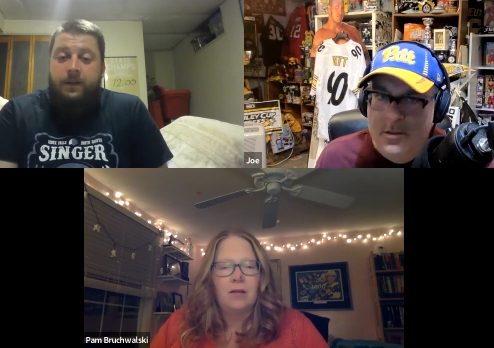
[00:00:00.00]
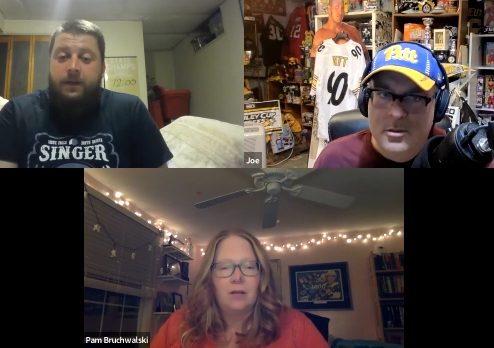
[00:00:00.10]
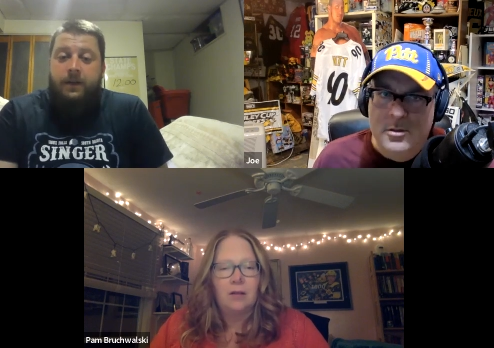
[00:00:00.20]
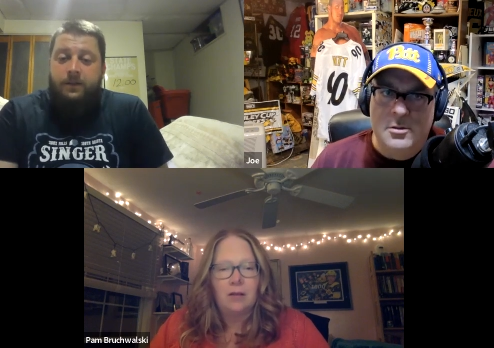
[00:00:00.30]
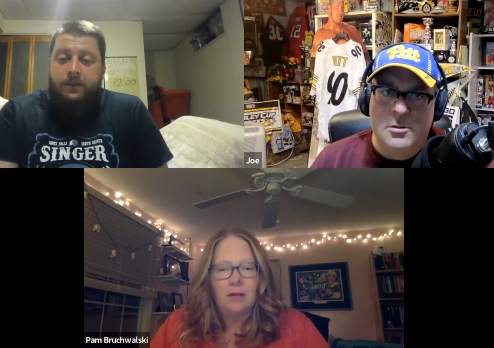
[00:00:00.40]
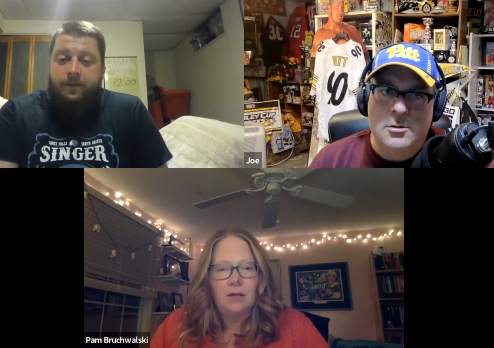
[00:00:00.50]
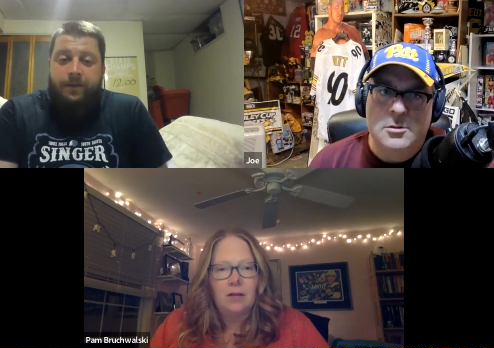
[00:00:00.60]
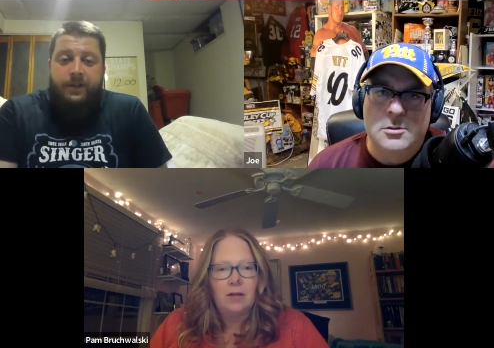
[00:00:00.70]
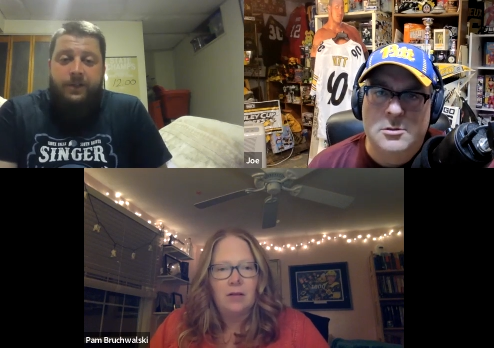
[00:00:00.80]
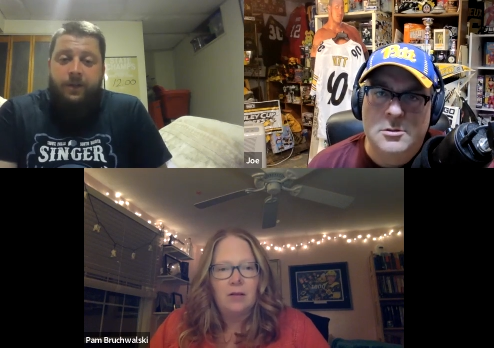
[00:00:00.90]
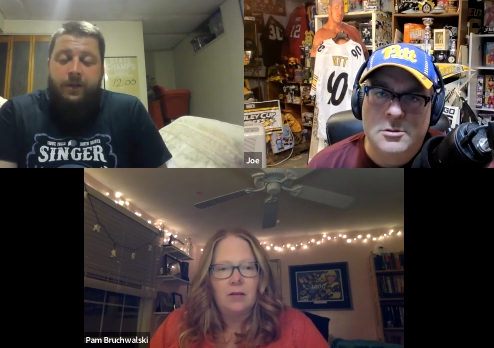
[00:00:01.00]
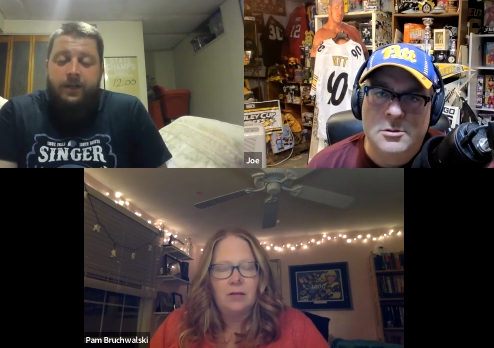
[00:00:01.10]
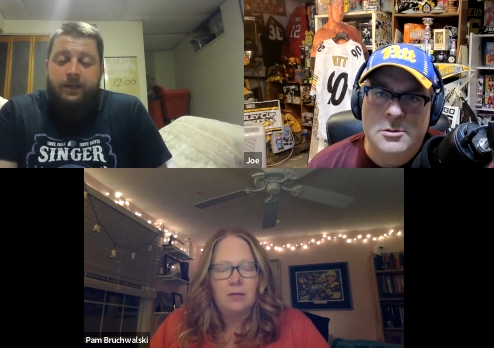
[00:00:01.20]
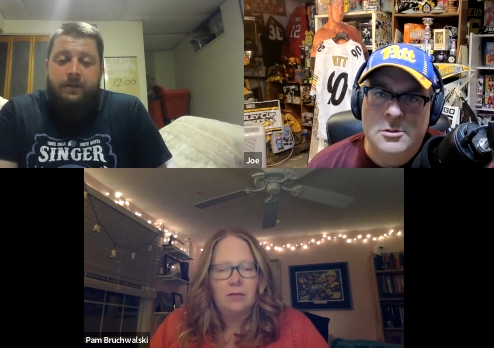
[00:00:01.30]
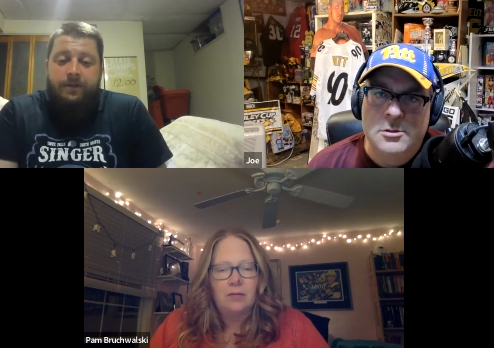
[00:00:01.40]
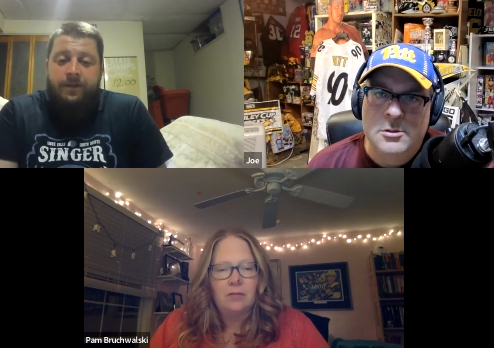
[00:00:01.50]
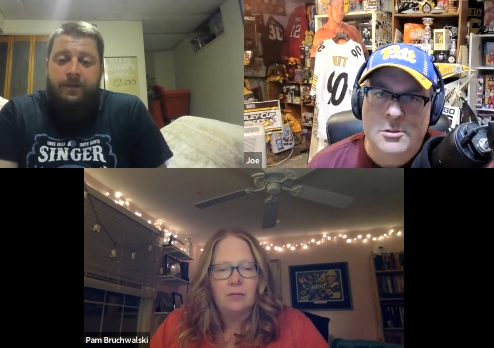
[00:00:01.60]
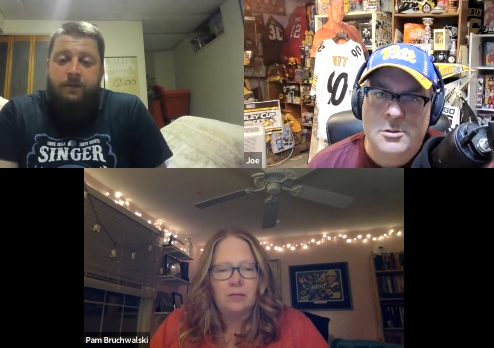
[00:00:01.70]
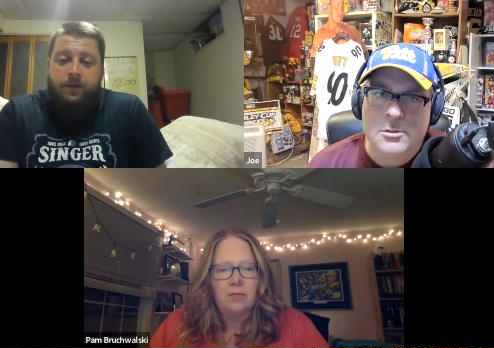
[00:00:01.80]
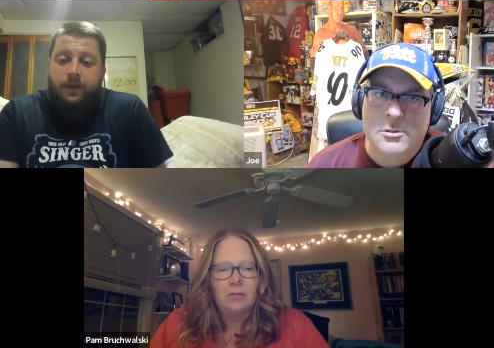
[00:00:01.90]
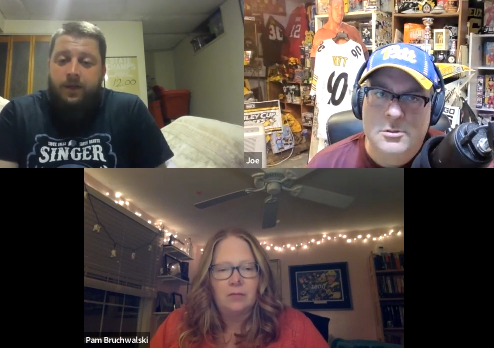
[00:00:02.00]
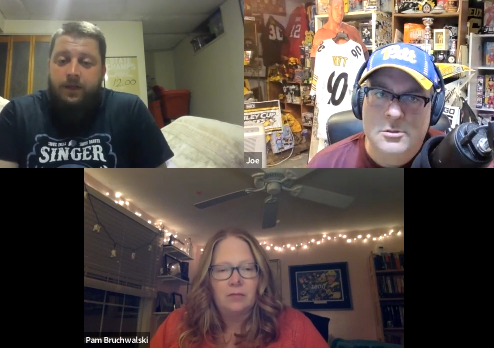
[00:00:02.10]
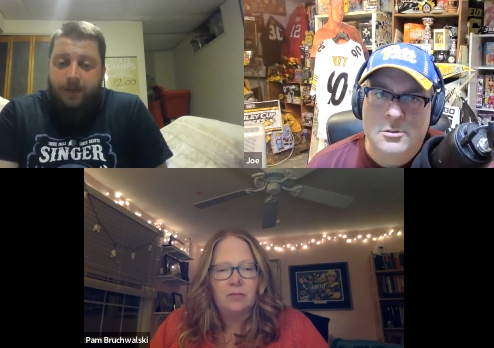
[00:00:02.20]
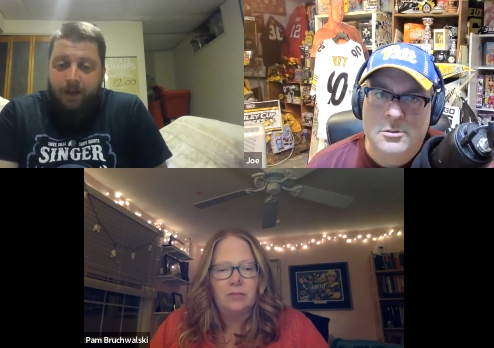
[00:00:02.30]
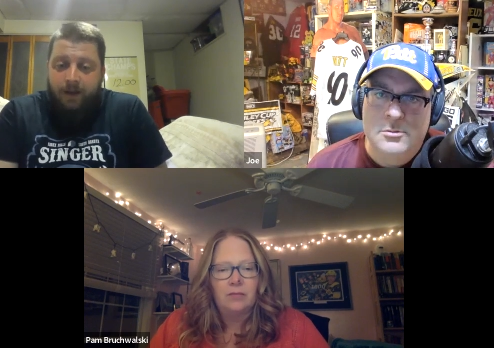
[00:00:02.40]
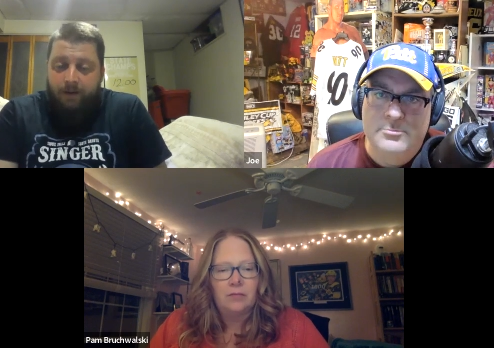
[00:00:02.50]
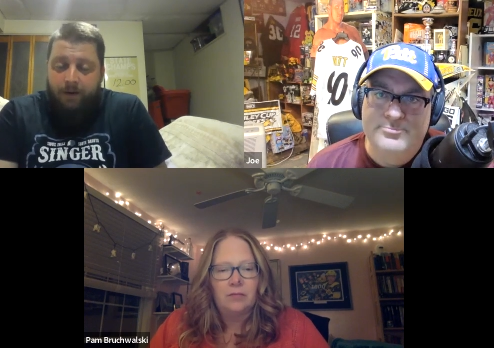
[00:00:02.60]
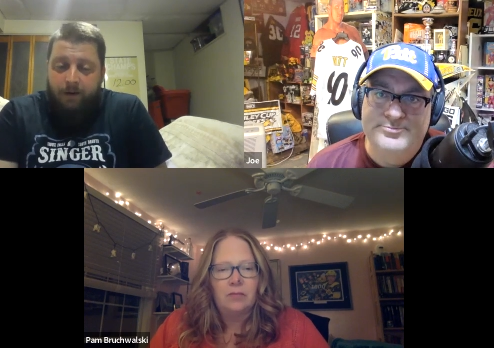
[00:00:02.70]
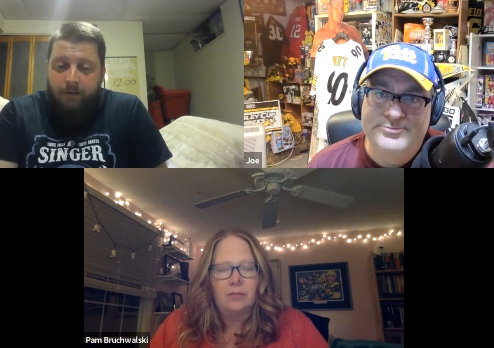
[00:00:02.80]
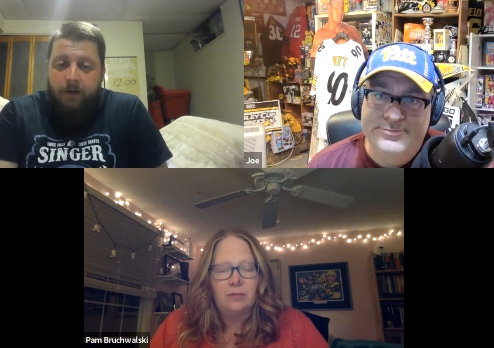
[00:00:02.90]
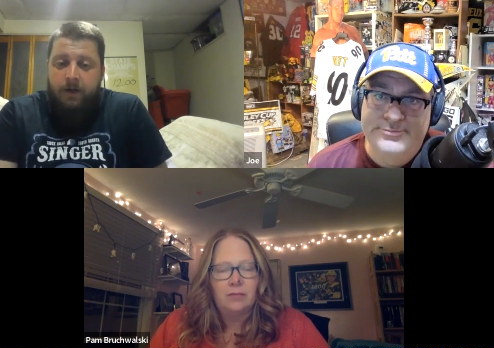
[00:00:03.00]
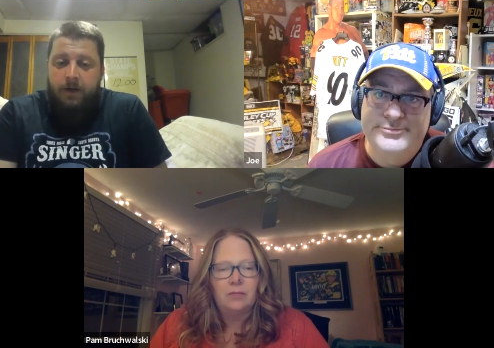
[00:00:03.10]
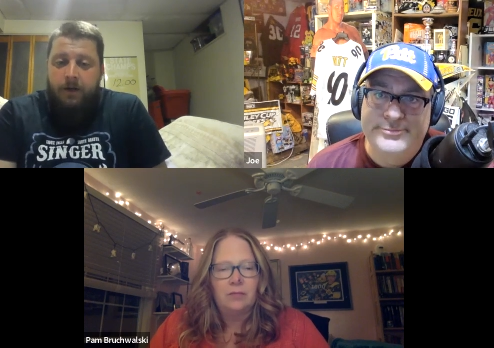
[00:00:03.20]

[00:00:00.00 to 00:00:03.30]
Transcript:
Speaker 1: feel like he's an Avenger. He doesn't feel like he's a hero.